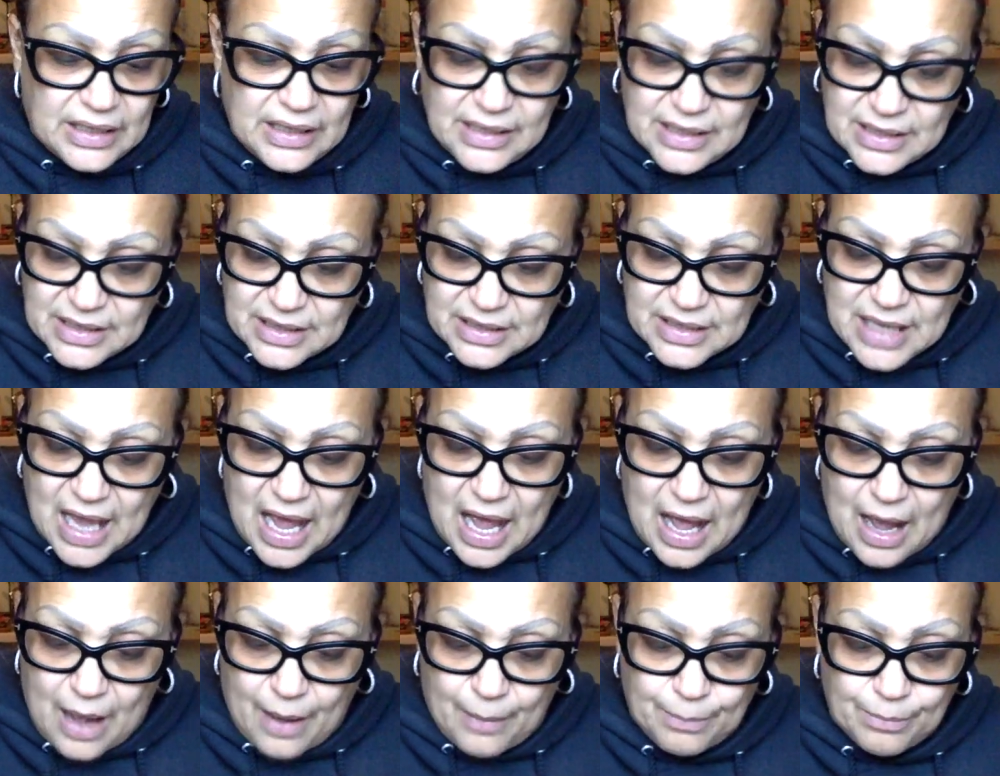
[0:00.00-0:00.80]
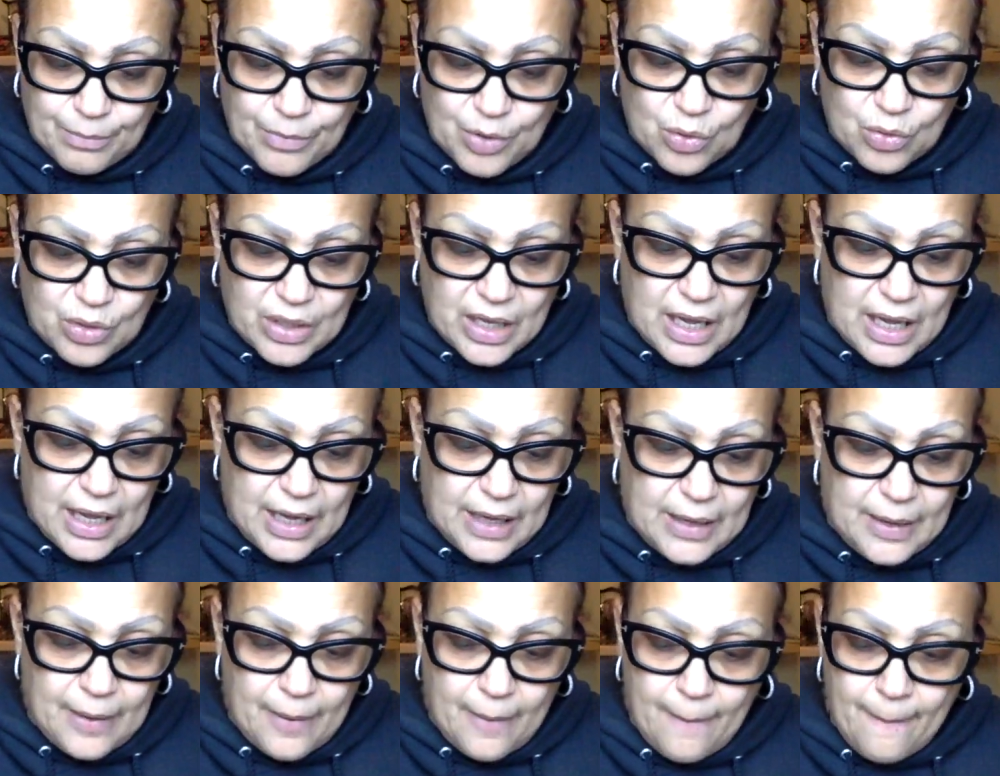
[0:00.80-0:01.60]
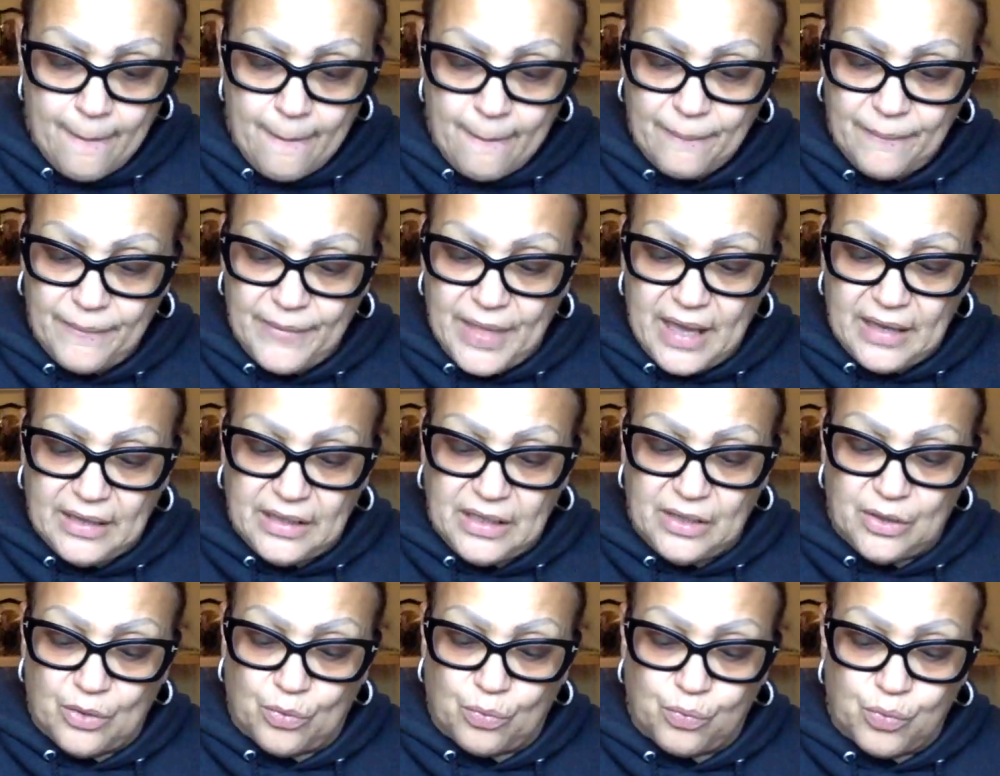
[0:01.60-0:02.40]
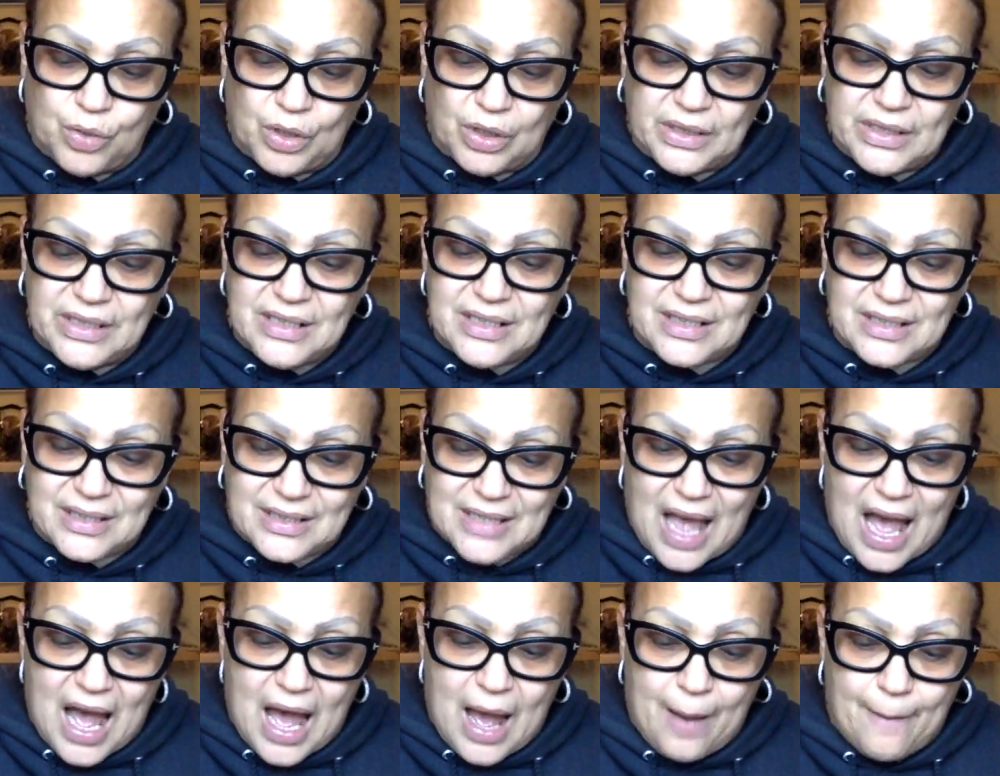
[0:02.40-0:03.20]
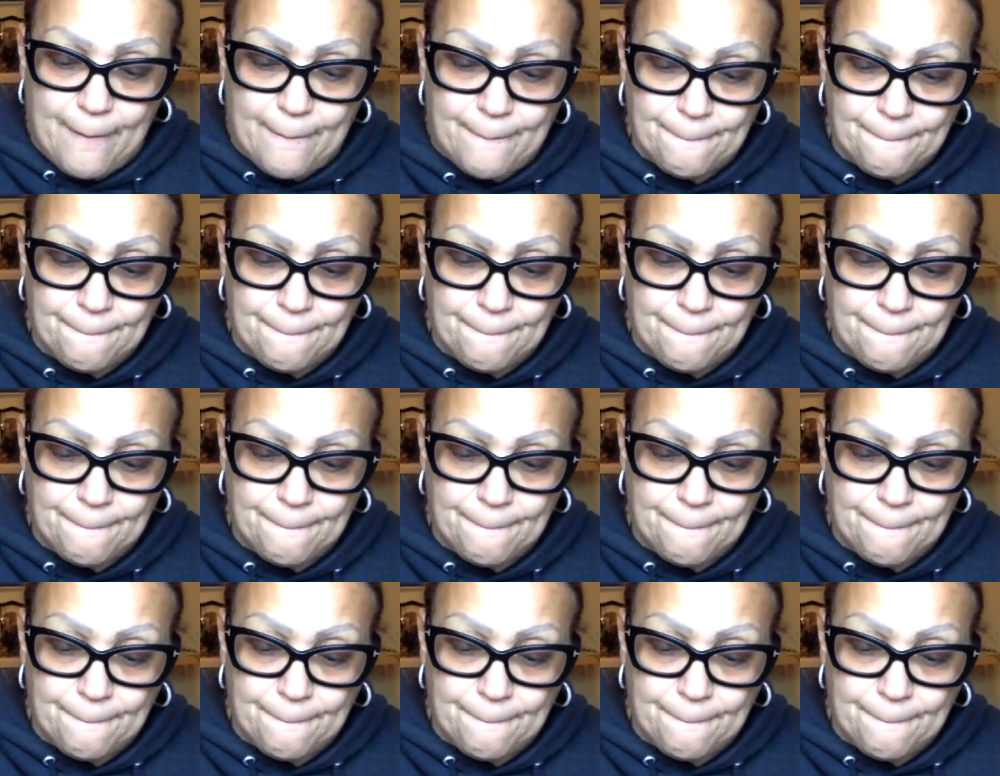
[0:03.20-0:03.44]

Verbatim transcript: need to stop, okay? They need to really stop.